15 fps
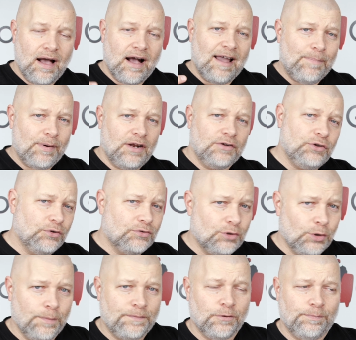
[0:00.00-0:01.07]
I've been on
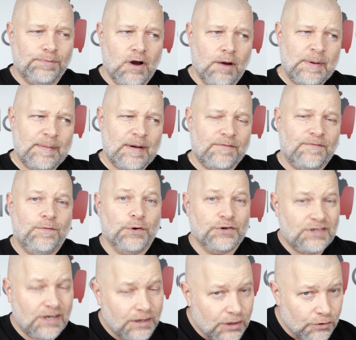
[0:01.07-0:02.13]
YouTube for probably about
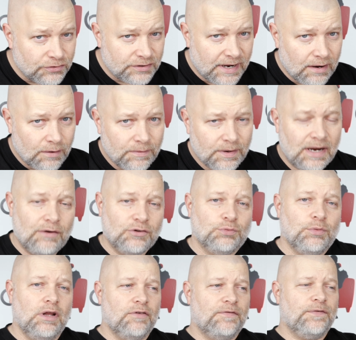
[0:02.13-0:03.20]
14 years now, and I was
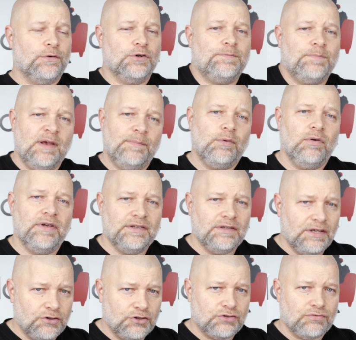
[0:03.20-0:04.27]
one of the first people in the
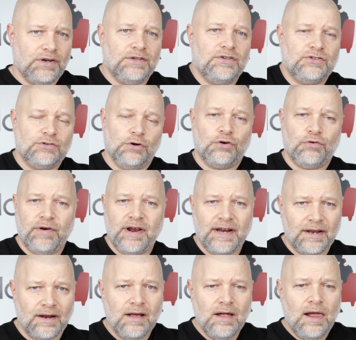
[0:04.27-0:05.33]
industry to start
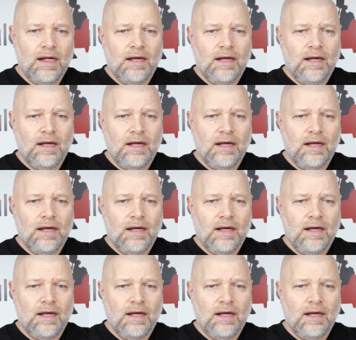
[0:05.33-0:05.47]
creating